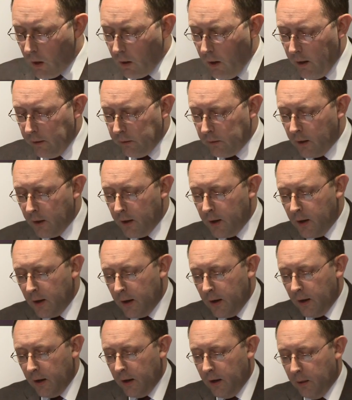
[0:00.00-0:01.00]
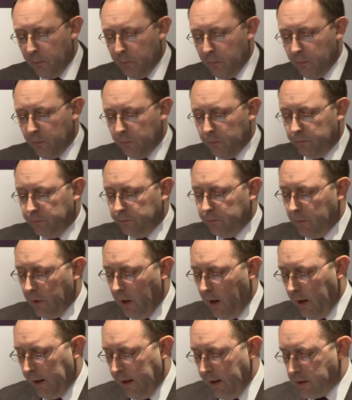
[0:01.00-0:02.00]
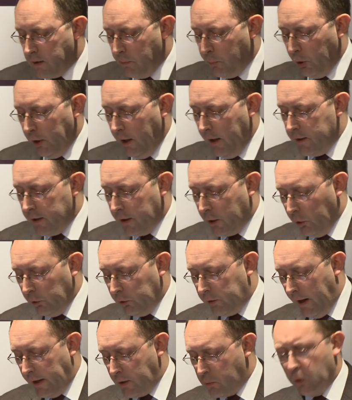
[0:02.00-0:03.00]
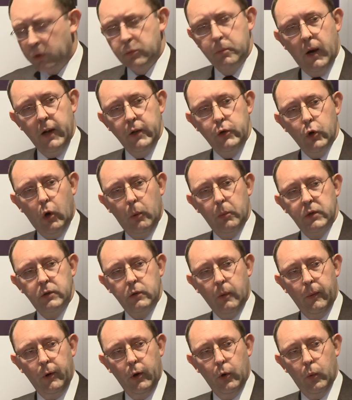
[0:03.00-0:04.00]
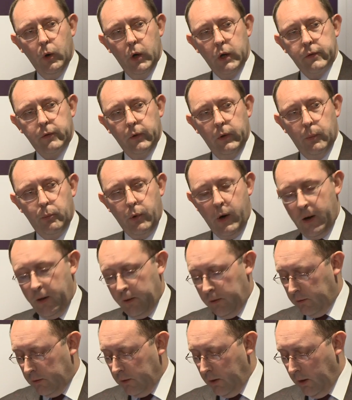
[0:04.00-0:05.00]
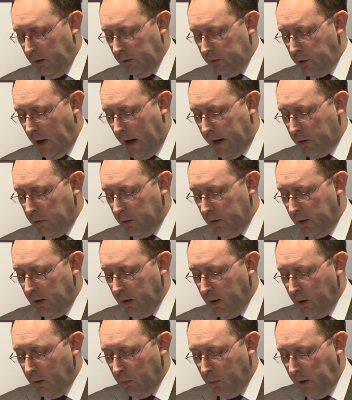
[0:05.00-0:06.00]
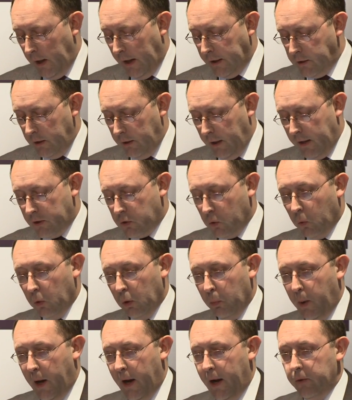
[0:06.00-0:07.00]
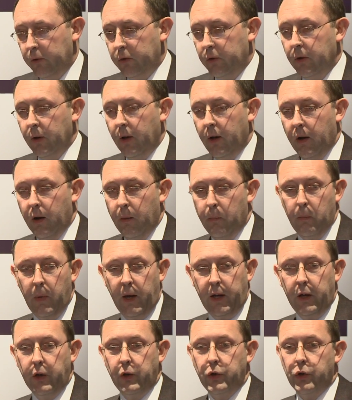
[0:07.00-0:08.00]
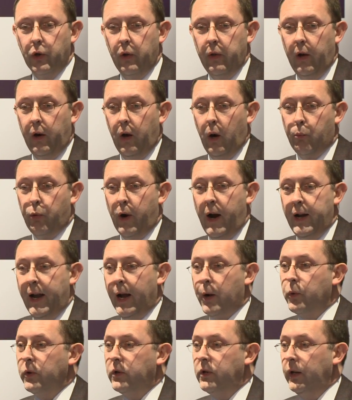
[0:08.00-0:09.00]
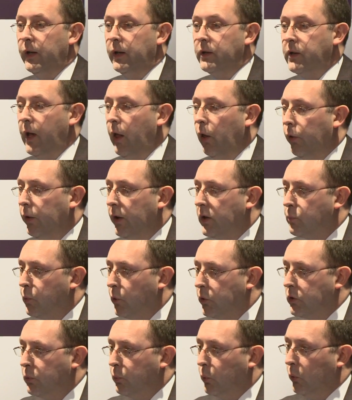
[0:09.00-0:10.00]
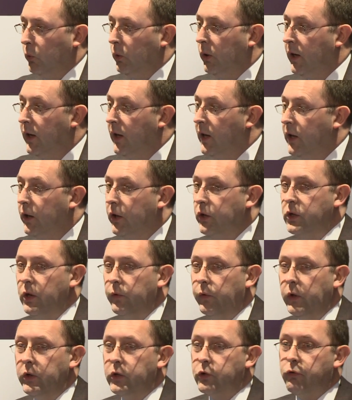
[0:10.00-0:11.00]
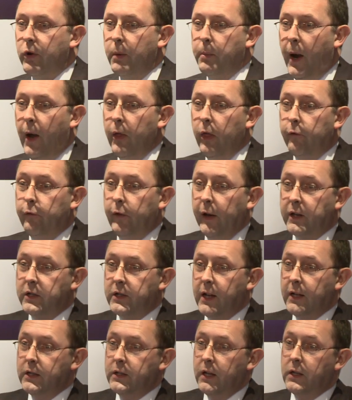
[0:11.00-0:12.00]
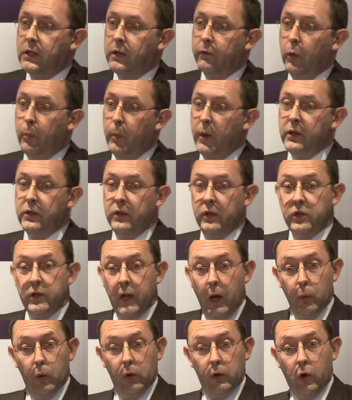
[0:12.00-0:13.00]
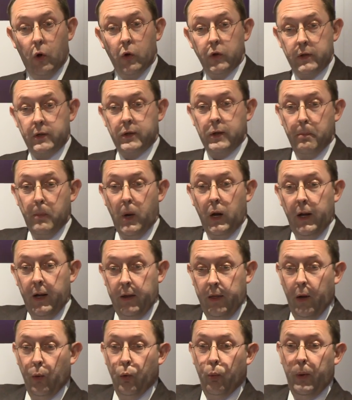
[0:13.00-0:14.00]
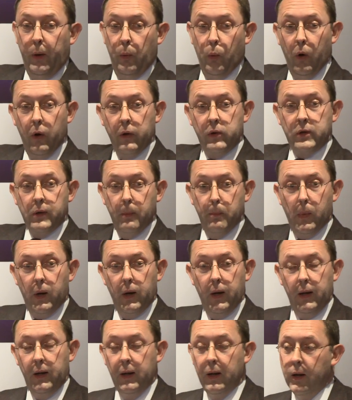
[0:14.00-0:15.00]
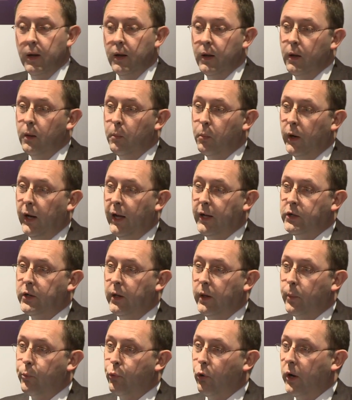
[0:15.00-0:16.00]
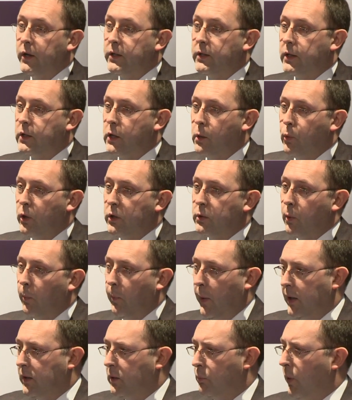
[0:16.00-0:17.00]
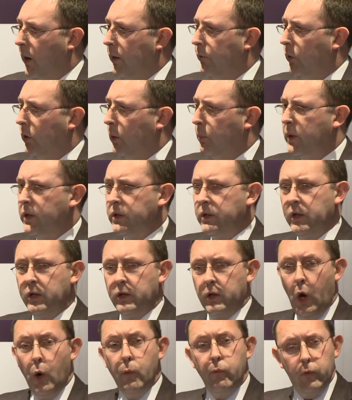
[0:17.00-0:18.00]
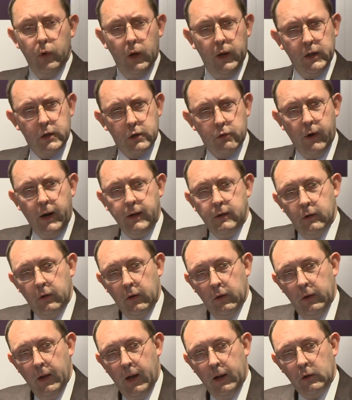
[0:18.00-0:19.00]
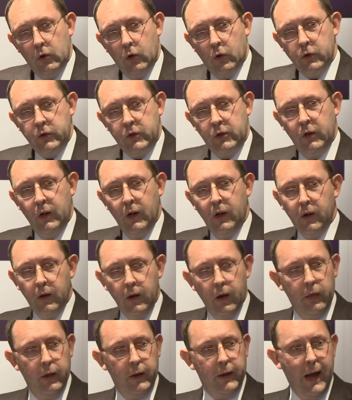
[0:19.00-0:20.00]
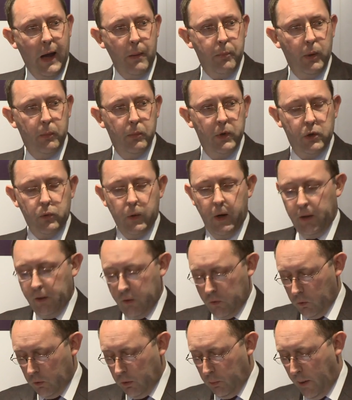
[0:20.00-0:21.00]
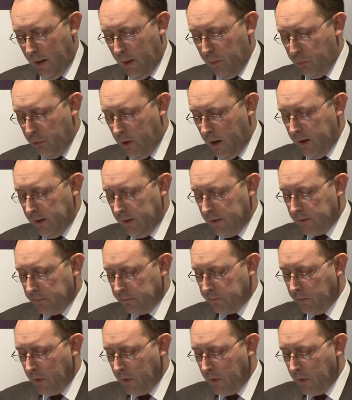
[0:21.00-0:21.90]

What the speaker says: And I guess to put it into context, what's my job as someone who works for the brand Jaguar? Well, actually, that's all about making sure that our brand equity is healthy as possible, because if you strip out the fixed assets of a business, they will cost some money and they will be worth some money. But actually, the price that someone's prepared to pay for the business, hopefully, it's greater than that cost, and the gap in between is all about brands.